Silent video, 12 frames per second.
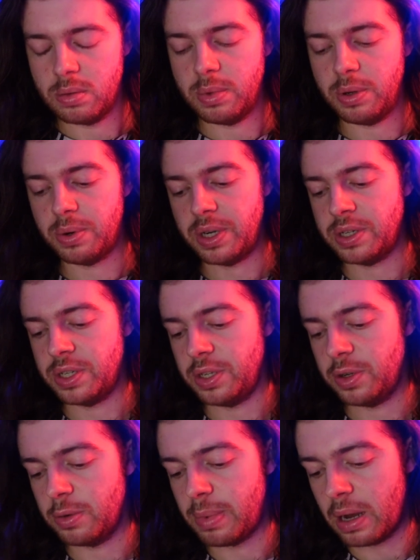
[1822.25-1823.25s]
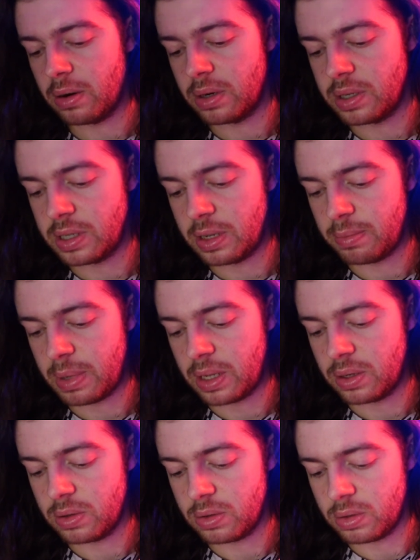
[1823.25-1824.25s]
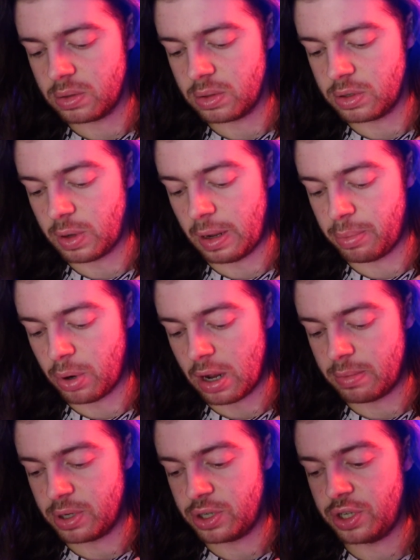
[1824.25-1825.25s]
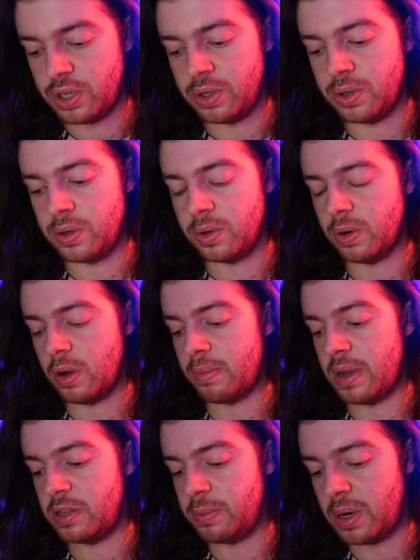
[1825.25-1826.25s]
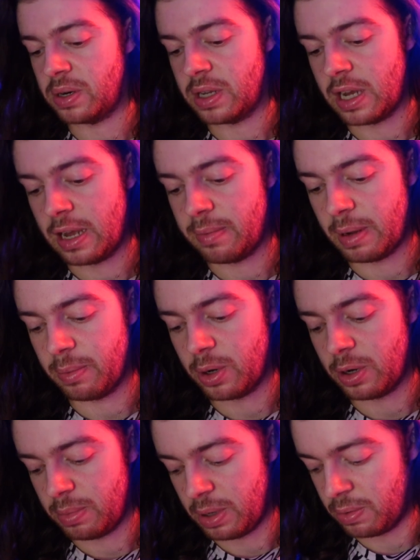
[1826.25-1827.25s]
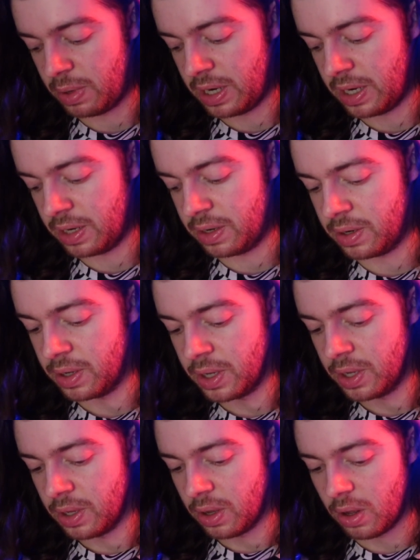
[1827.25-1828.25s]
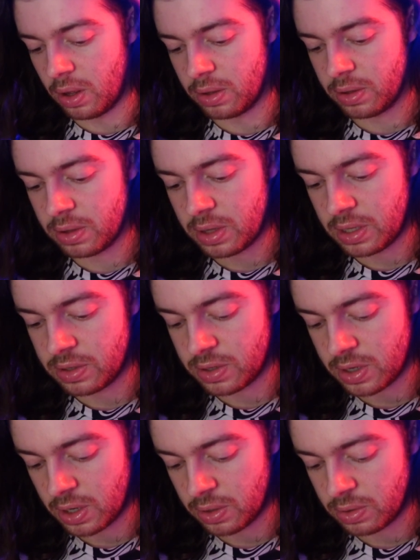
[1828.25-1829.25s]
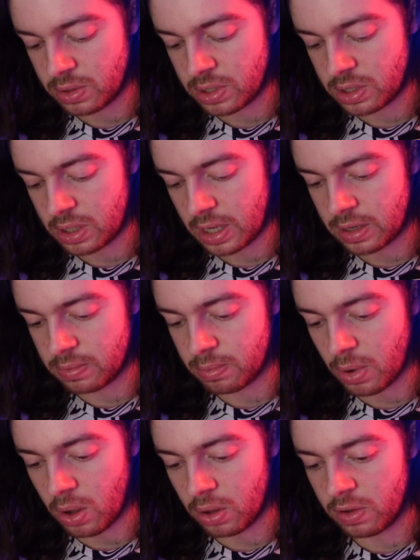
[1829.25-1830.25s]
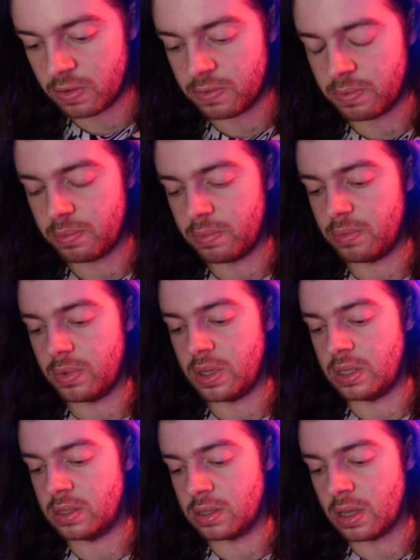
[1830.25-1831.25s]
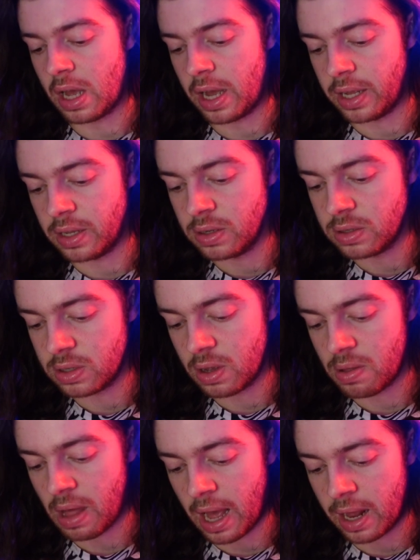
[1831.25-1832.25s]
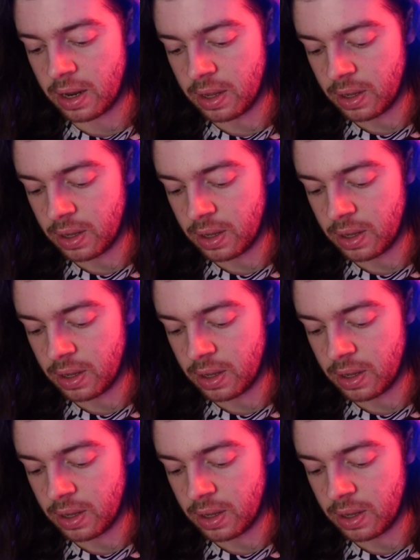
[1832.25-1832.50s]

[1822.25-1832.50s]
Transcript: Let me read to you about resentment. So I promise you, on my spare time, I'm going to be reading all of these notes and all of these slides so that